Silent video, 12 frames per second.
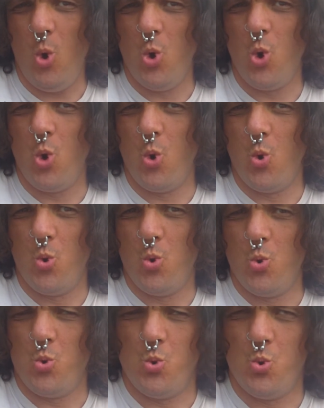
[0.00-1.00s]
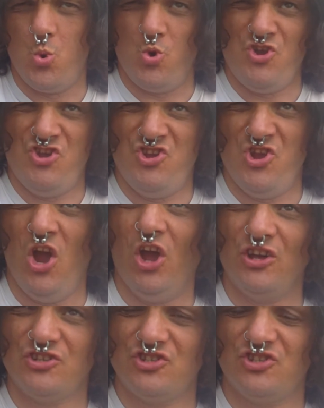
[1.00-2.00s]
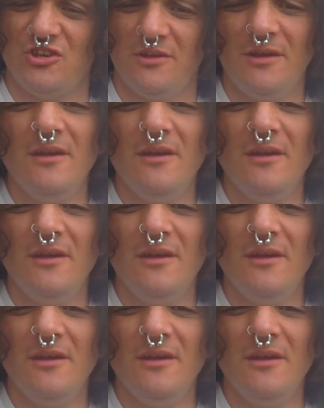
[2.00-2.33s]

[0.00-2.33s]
Ooh, yes.